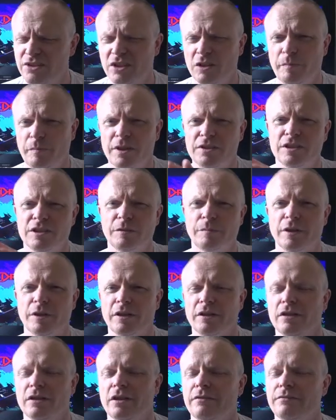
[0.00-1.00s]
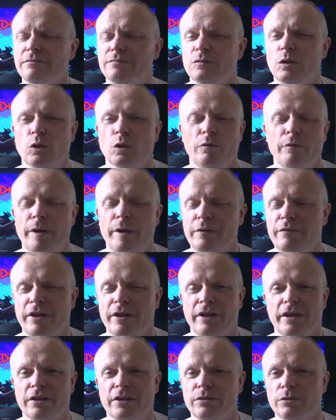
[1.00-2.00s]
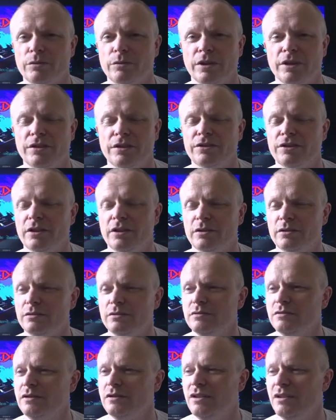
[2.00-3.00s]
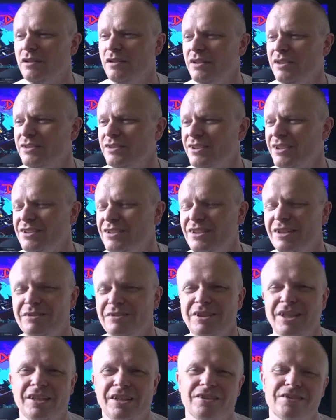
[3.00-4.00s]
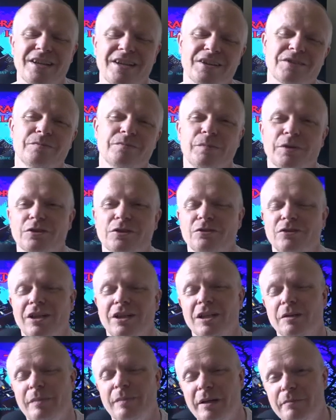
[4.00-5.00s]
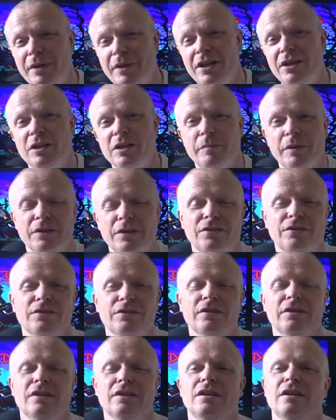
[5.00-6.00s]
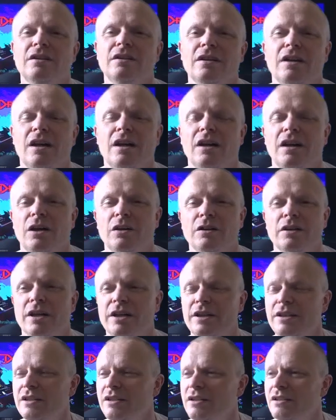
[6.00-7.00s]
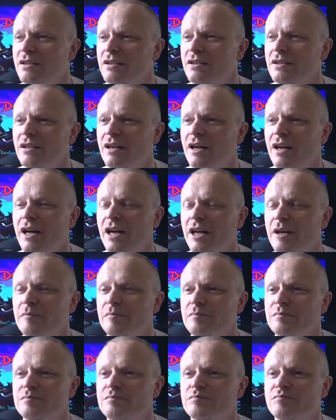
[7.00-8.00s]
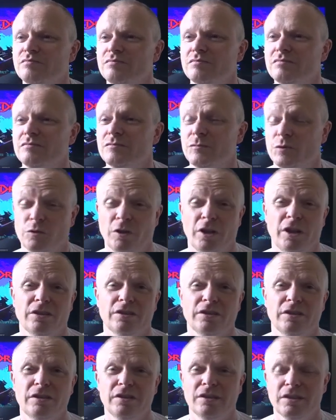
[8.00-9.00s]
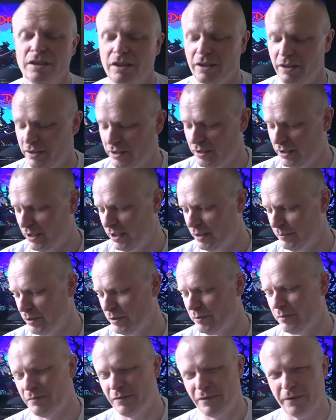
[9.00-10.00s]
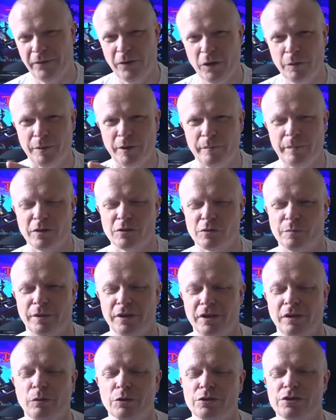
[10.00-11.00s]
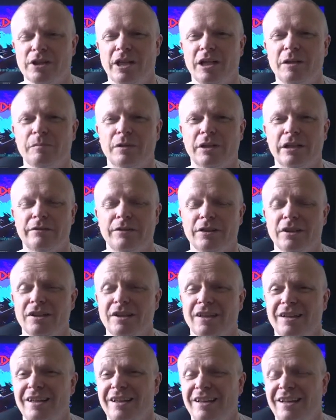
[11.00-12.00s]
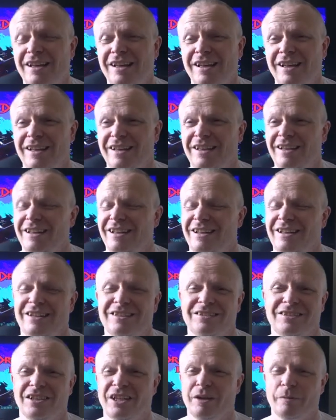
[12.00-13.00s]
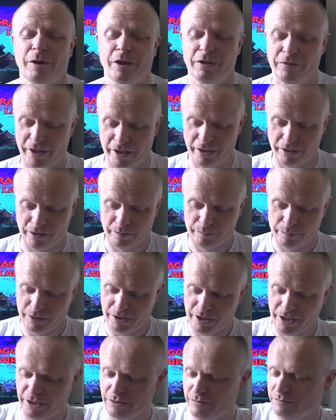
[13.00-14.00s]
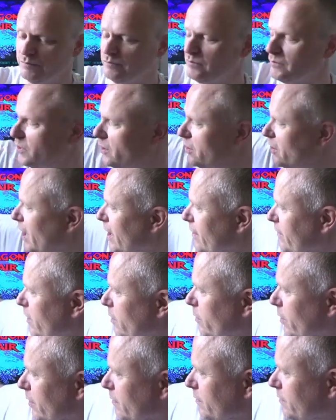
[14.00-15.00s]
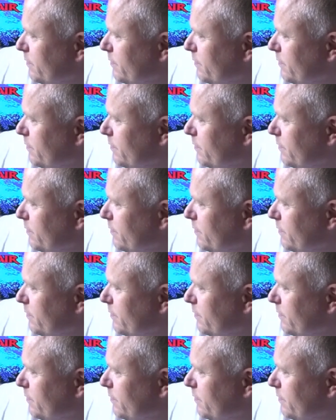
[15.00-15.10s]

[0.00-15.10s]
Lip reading: like a puzzly bit, and I've not got my head around that at all yet. So yeah, the Zaxxon bit's alright, the Pac-Mania bit's okay. It's alright actually. But the third bit, puzzle bit, I watched the gameplay of it. I didn't get my head around it, but yeah, good to have anyway.